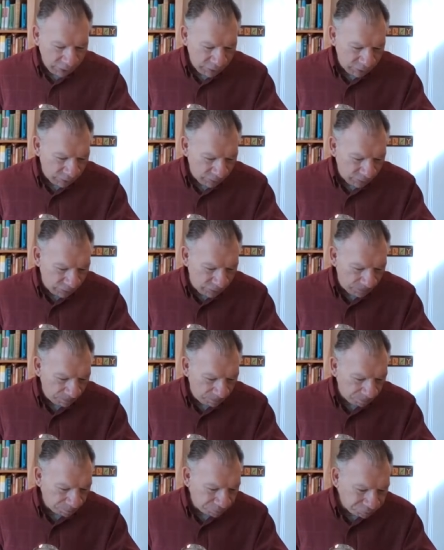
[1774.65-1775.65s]
others.
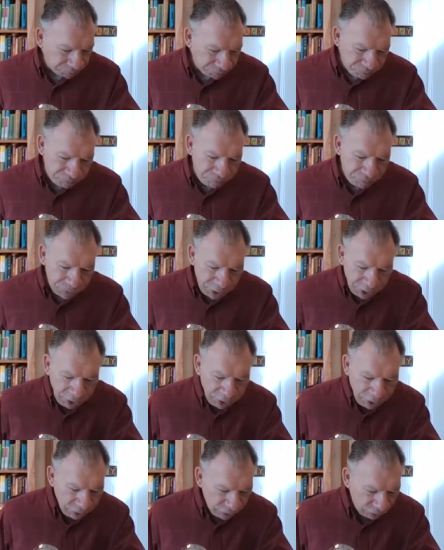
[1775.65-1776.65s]

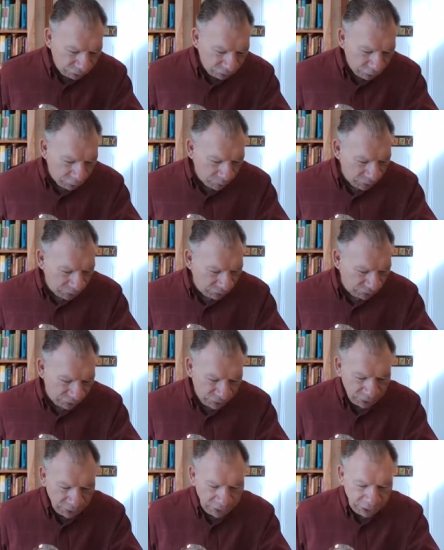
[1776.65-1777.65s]
You know, the psalmist